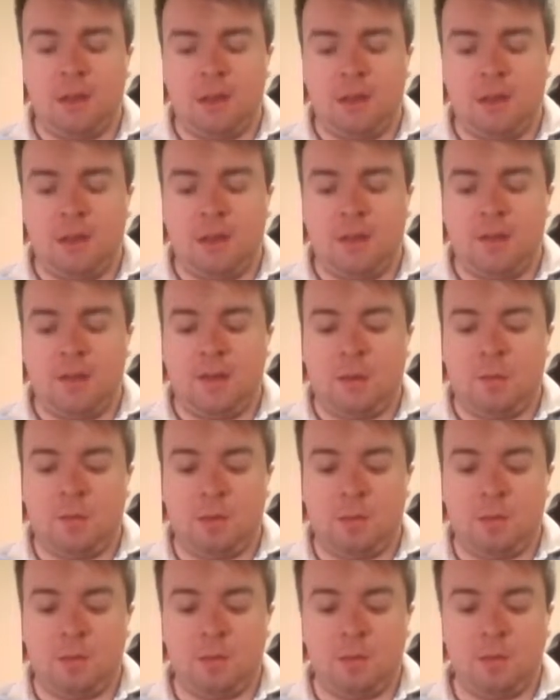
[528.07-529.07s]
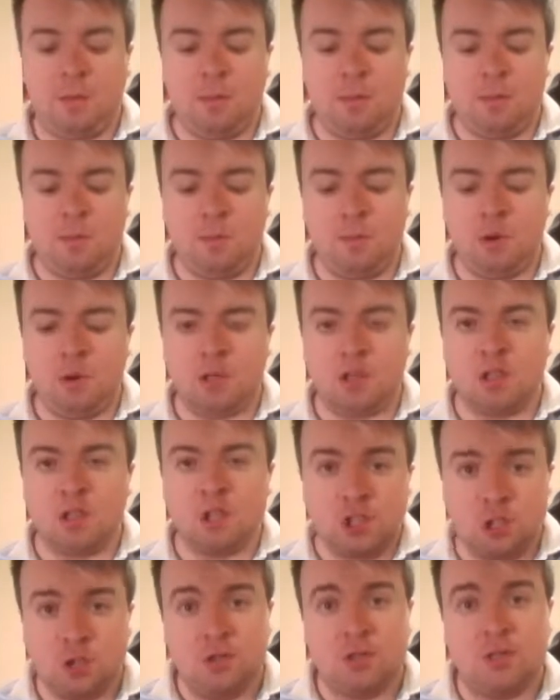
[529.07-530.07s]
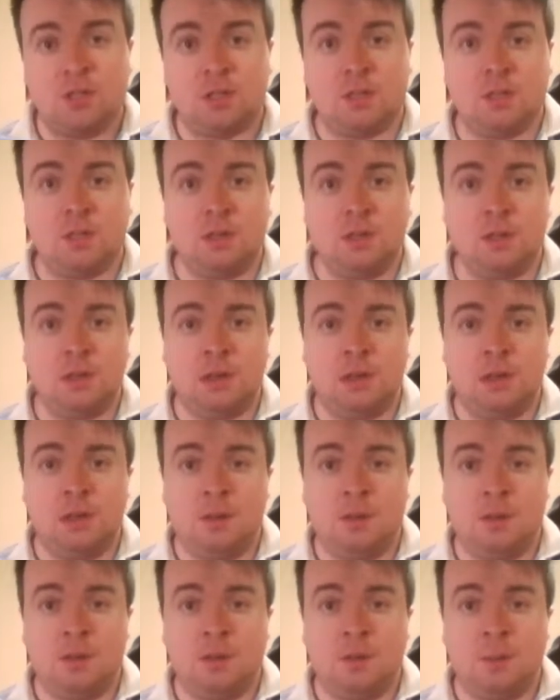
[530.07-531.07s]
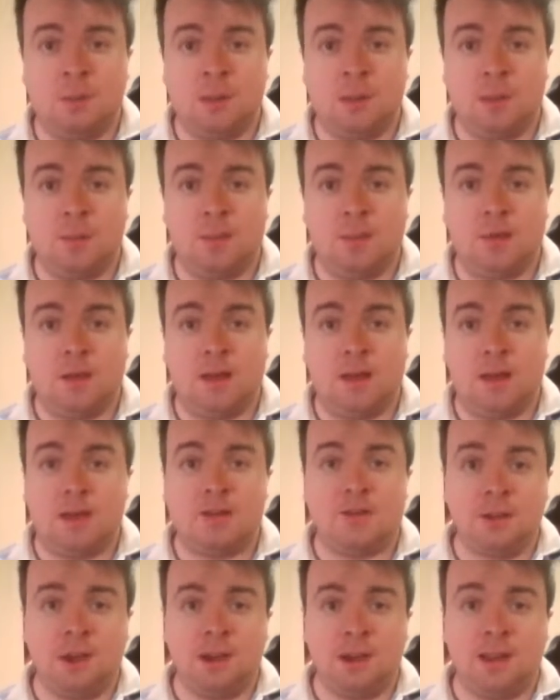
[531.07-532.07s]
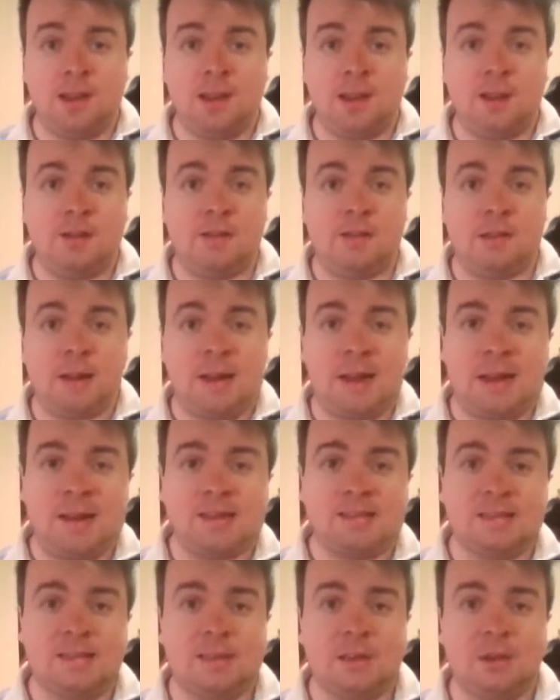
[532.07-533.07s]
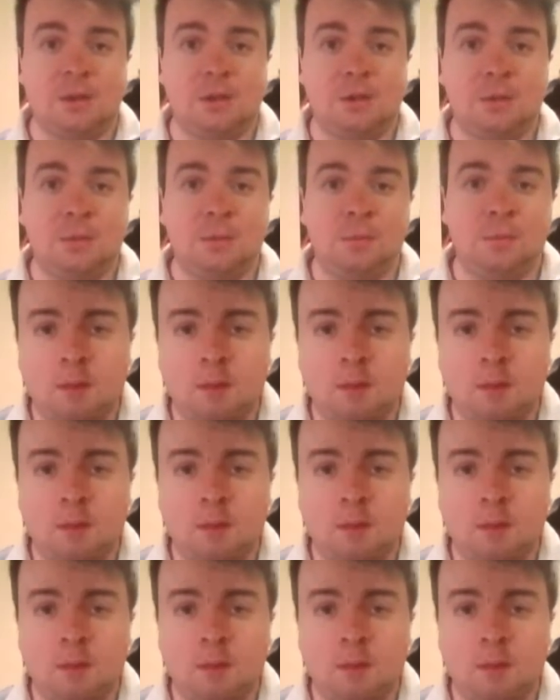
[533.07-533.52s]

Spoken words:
that will be more suited for people trying out Classic Who.